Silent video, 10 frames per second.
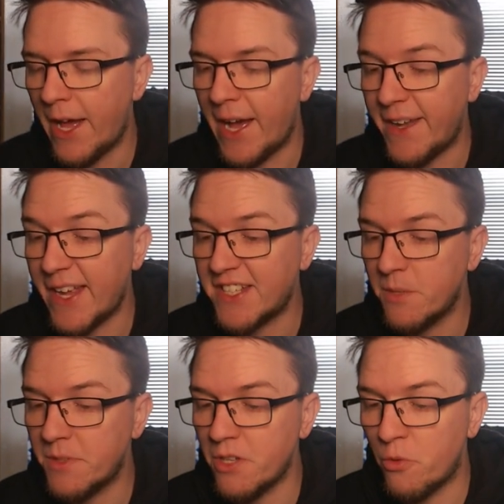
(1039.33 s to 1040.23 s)
And next
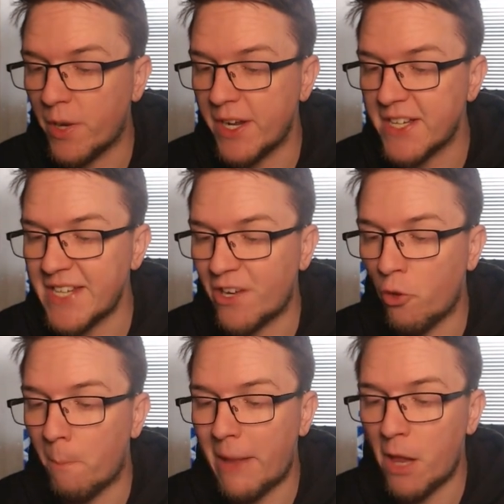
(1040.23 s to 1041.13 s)
episode, we're going to take
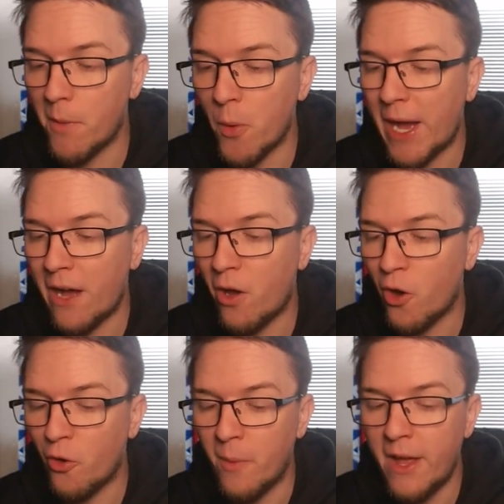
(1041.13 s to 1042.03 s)
on Malmo at
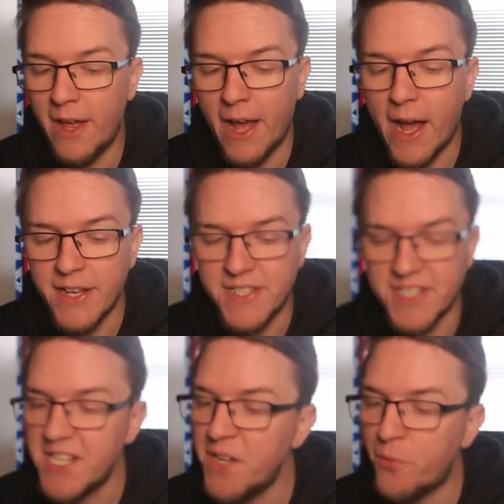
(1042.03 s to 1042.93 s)
home and
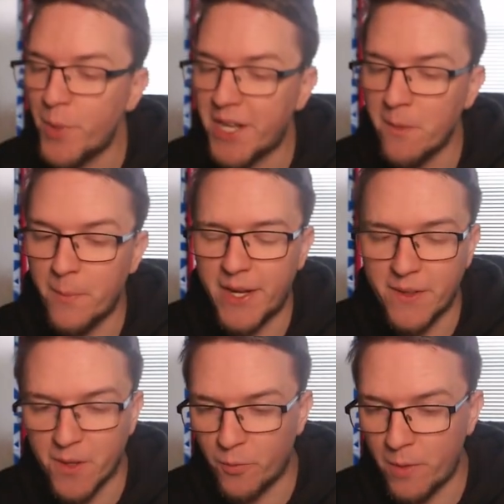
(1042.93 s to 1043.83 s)
see if we can
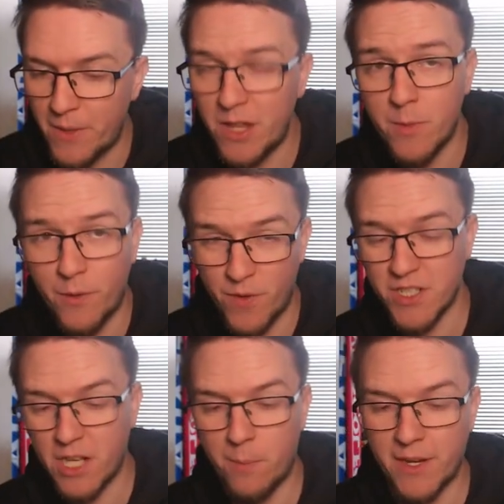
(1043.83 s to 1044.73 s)
beat them. We beat them in the
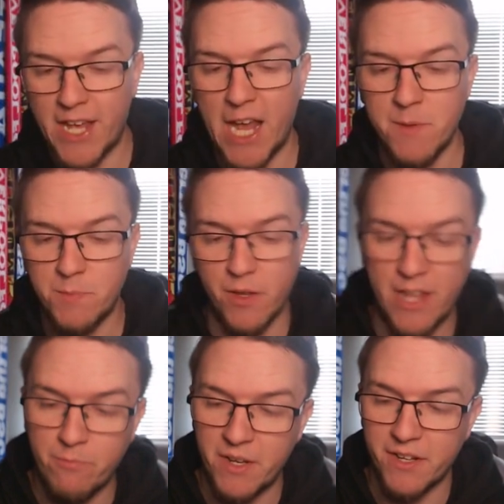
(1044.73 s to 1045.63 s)
first couple of games, but
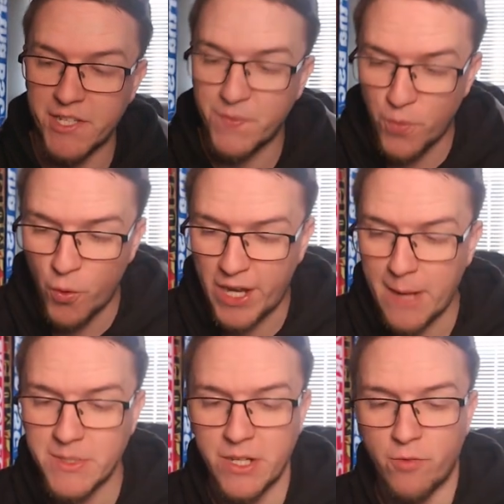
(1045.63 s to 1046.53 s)
they've beaten us four
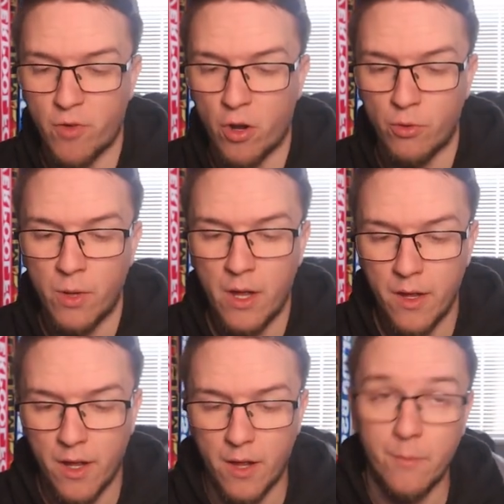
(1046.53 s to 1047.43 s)
games in a row,
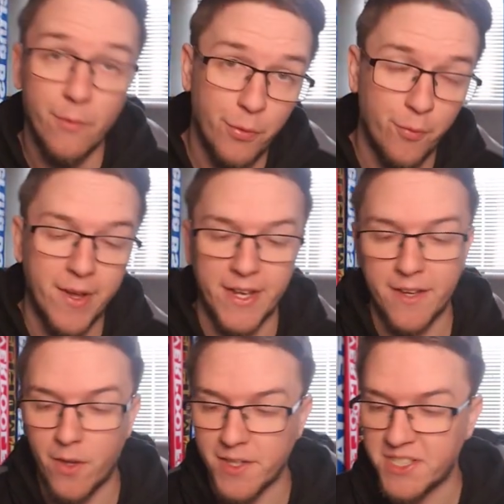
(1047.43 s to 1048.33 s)
um, three
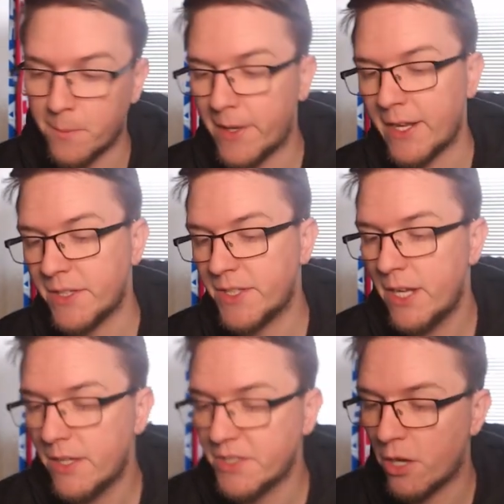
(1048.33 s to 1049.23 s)
in 90 minutes.
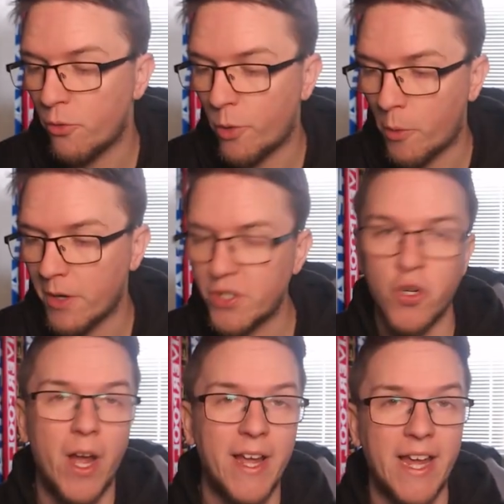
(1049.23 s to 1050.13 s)
So we want to
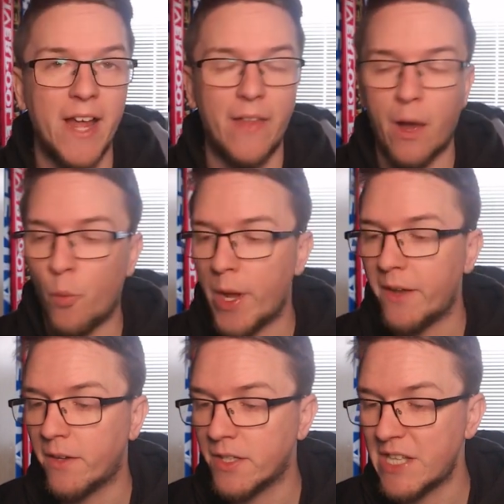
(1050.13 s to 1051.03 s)
try and get that
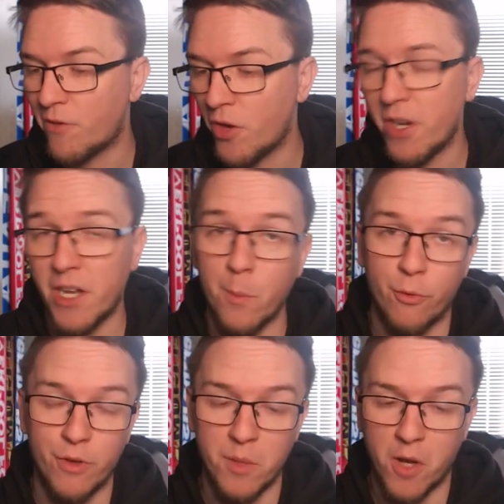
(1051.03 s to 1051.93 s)
win because they've got our
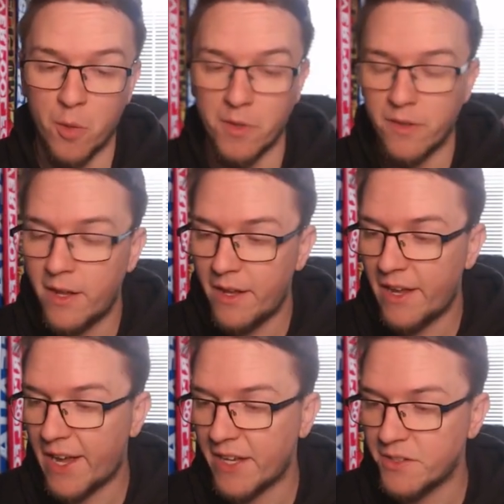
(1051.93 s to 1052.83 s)
number at the moment,
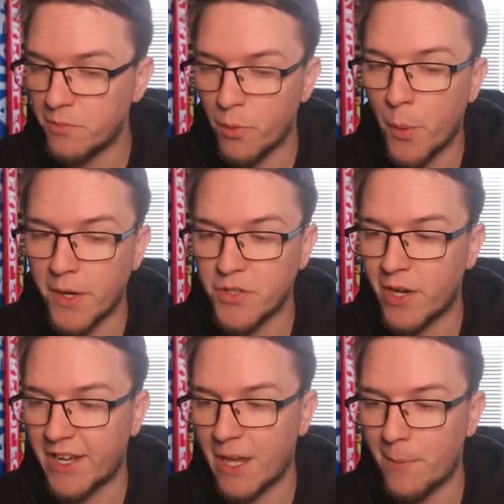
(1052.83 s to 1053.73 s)
and we want to
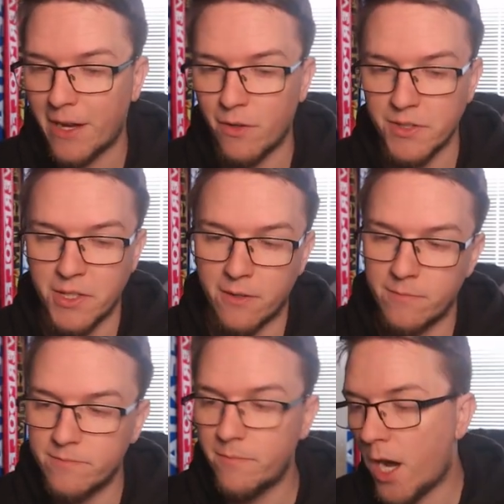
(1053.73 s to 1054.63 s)
try and get back on top.
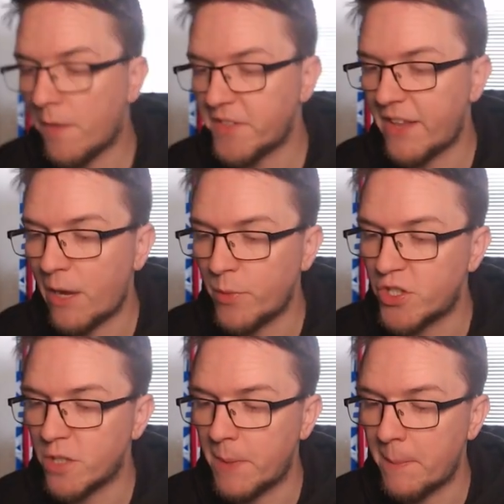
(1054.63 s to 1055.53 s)
After that, we
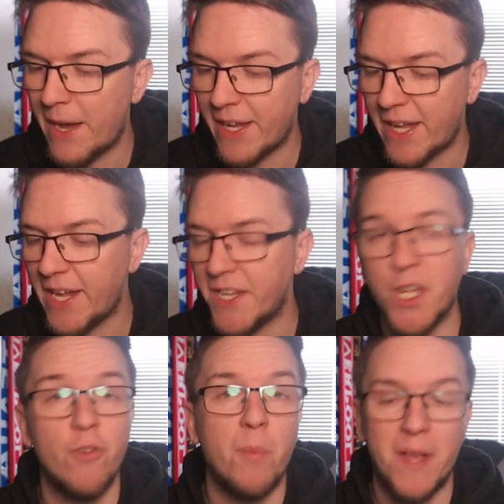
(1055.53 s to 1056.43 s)
should be back in
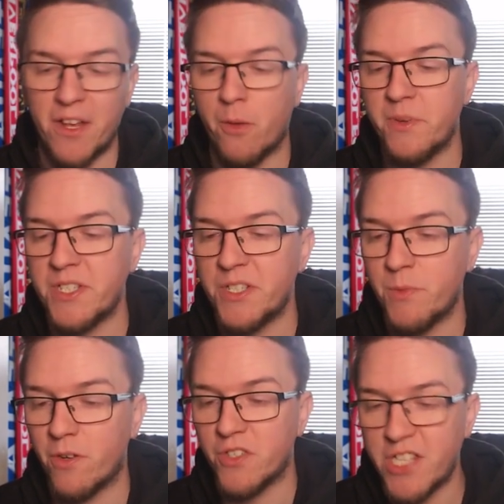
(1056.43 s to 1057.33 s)
European
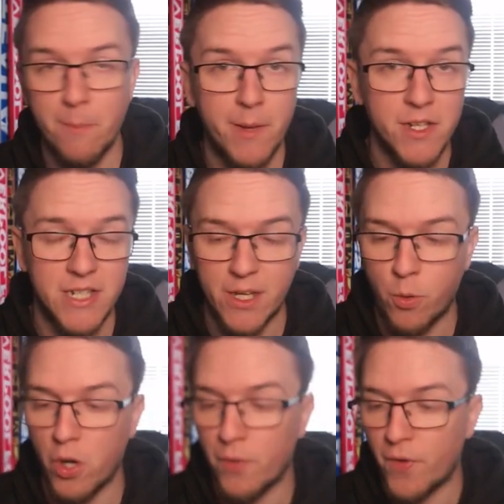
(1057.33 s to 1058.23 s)
competition. We've got Champions League
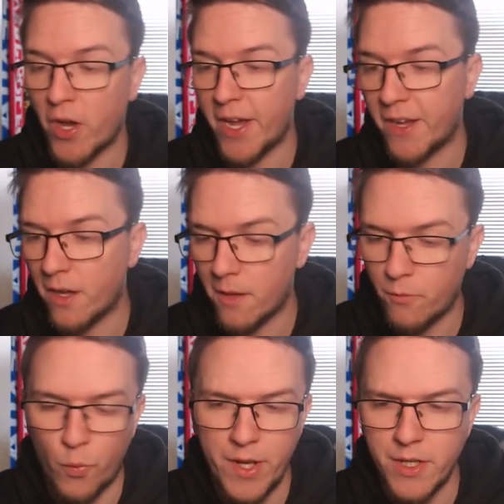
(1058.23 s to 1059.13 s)
qualifying.
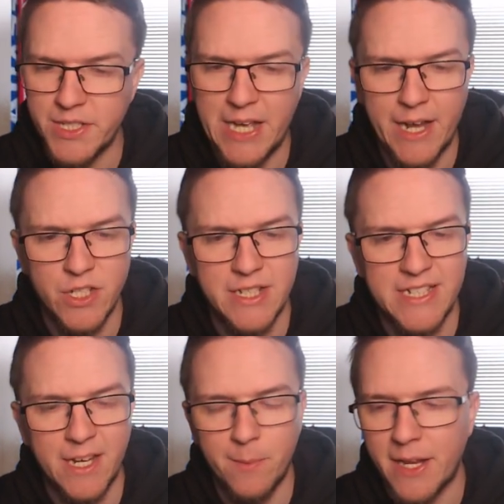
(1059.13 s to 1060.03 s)
Um, when does that actually
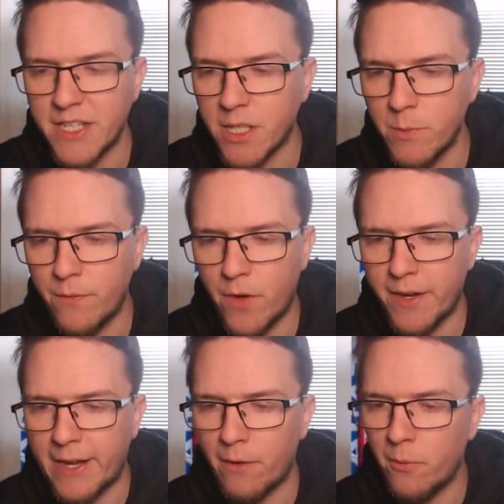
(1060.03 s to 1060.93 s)
take place? Can we
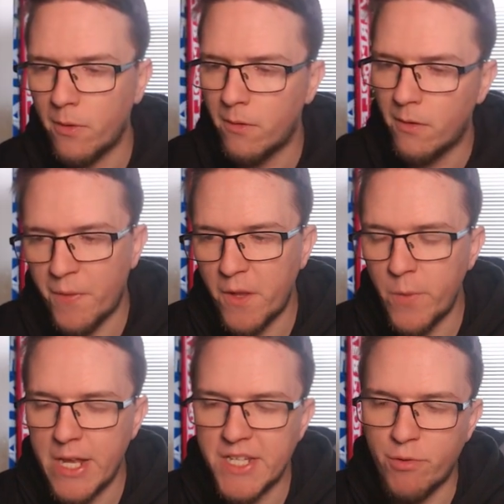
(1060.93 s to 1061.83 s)
find out? Well, I
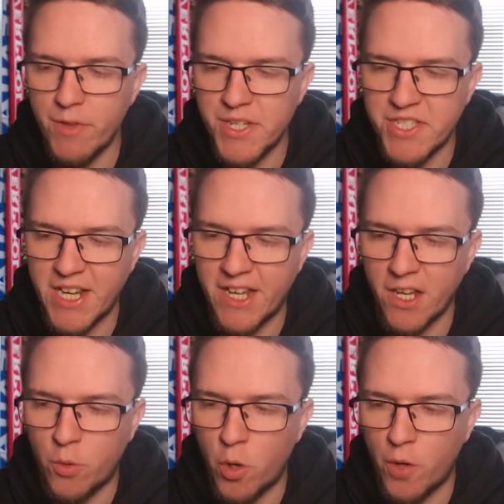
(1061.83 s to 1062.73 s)
think we enter at the
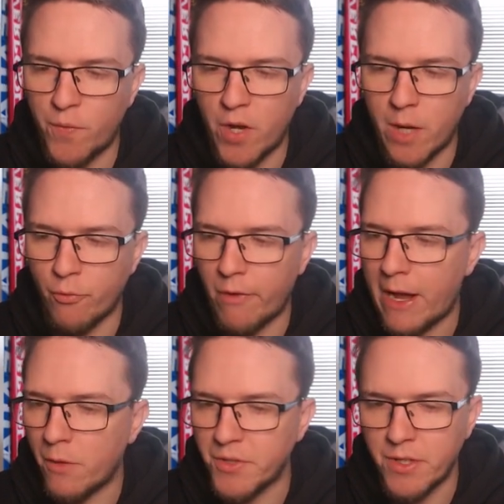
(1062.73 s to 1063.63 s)
second qualifying
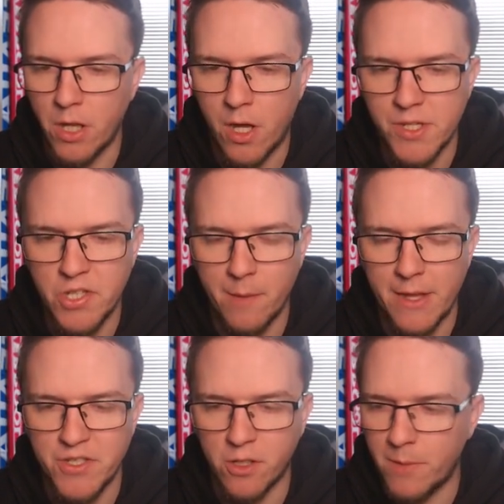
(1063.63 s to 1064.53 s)
round, and last time
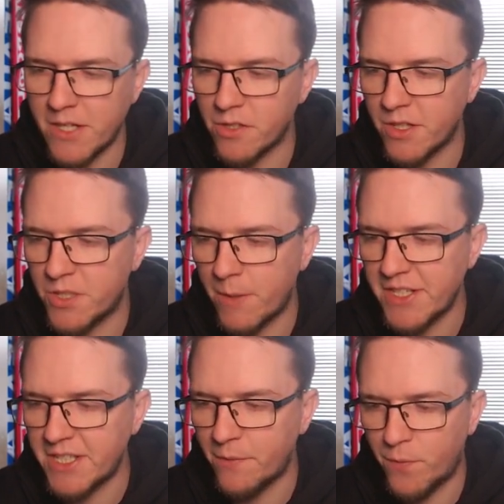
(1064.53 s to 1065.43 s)
that took place on the
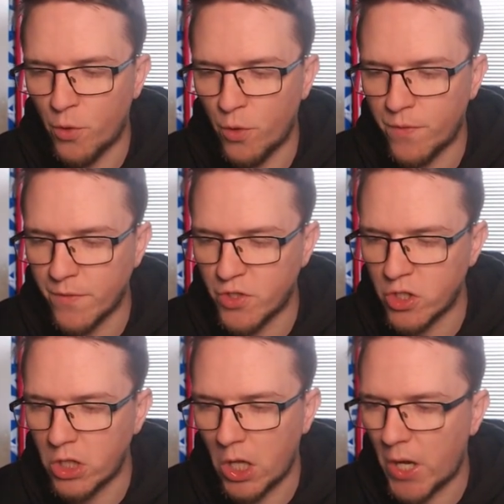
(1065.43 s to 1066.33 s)
24th of
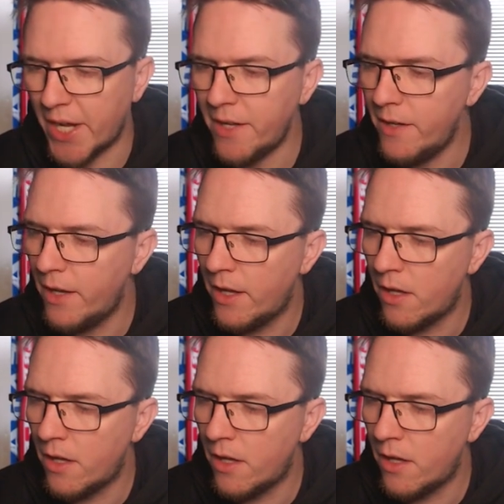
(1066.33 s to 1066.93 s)
July.